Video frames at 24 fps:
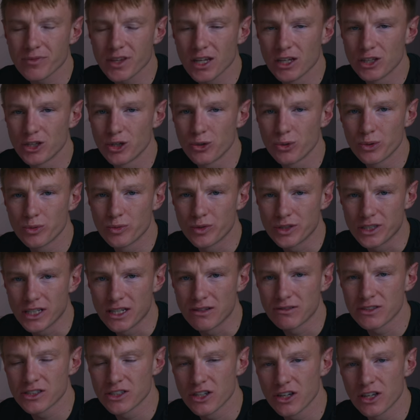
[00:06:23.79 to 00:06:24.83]
you would
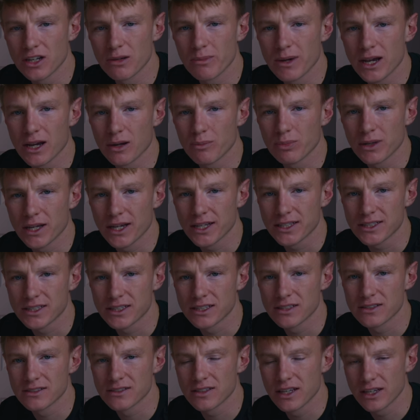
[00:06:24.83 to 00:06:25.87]
receive a certain amount of
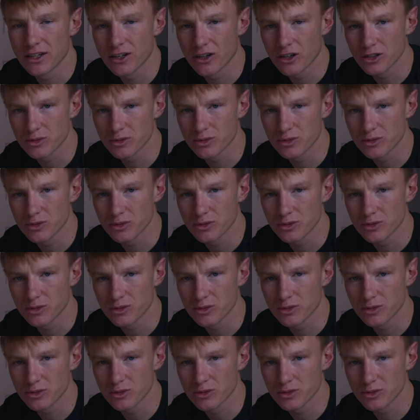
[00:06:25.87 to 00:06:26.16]
places in a